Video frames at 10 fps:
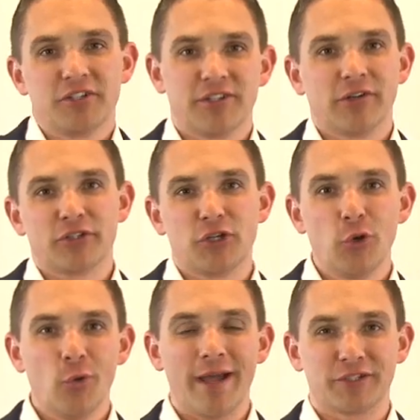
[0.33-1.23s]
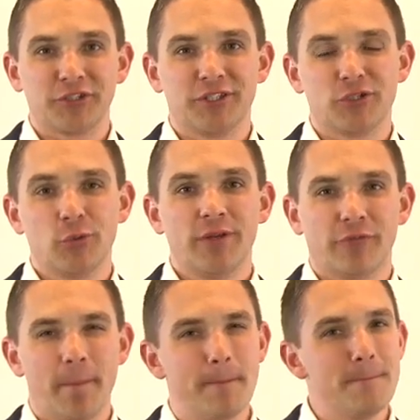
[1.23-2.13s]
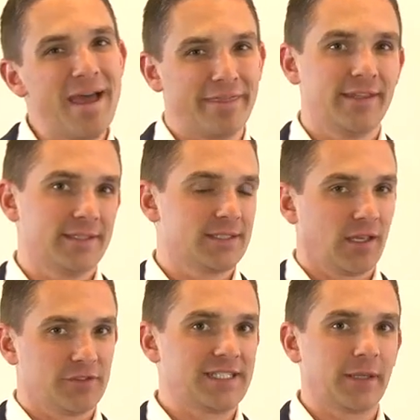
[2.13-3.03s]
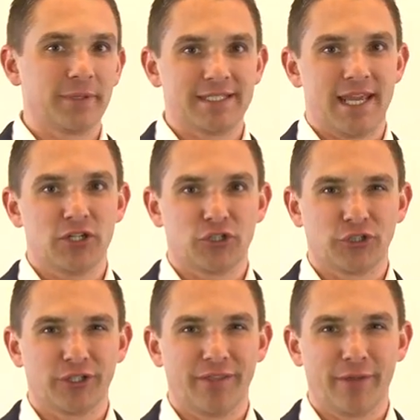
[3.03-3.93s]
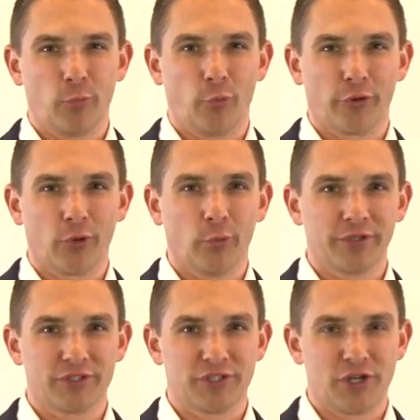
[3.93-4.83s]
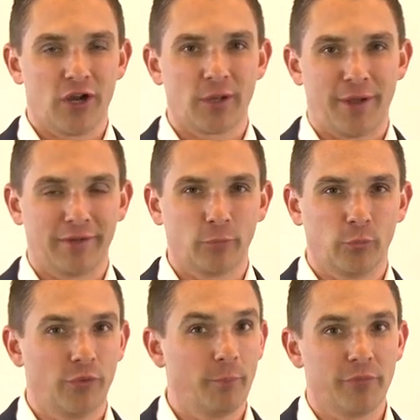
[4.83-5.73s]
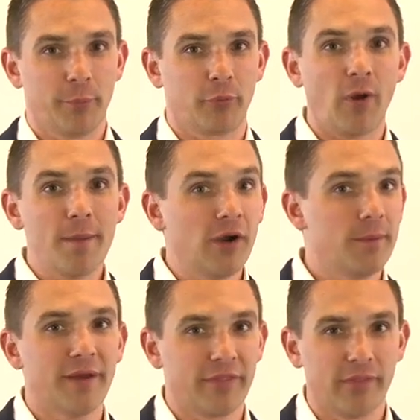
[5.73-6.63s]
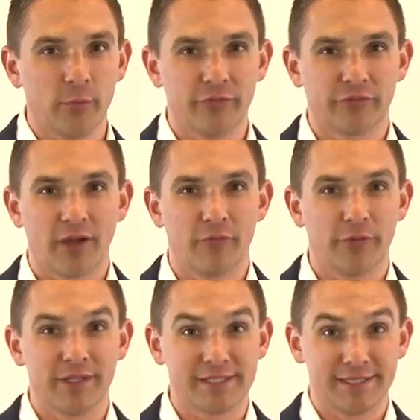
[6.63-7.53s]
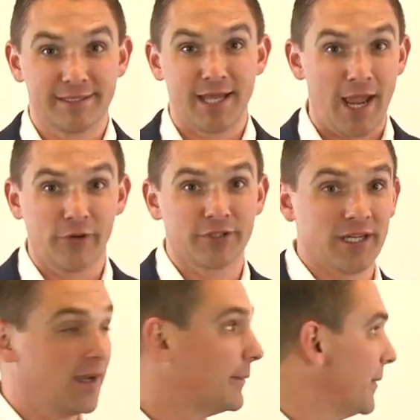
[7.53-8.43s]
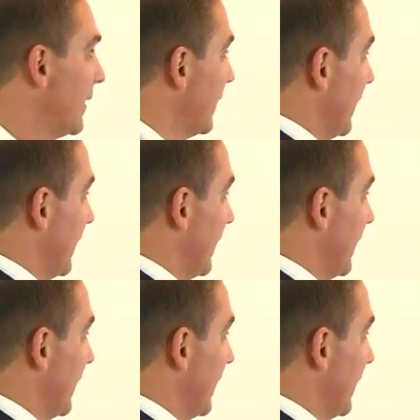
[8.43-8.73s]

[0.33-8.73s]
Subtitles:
So there are actually two different methods of segmentation that we're going to talk about. The primary method that we've covered this entire time